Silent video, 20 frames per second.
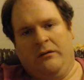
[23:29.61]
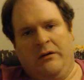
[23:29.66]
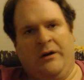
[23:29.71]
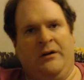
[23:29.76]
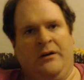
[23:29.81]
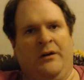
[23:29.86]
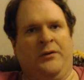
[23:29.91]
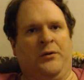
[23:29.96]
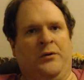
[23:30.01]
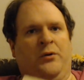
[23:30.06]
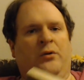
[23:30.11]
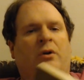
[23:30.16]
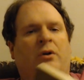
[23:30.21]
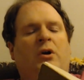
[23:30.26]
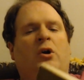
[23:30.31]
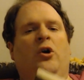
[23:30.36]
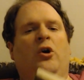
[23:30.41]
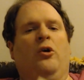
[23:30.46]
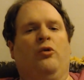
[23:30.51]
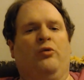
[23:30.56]
and other
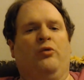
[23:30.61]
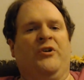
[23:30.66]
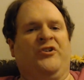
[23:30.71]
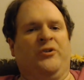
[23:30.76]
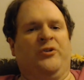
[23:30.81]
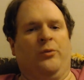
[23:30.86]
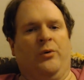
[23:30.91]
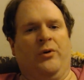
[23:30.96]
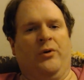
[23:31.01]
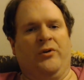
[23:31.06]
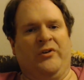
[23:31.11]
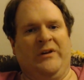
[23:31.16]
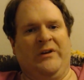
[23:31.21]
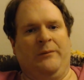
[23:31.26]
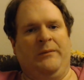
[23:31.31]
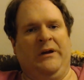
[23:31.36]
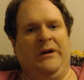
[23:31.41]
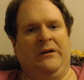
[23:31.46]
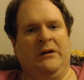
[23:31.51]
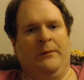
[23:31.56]
rituals
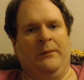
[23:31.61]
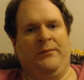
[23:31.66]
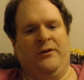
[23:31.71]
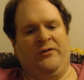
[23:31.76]
that make up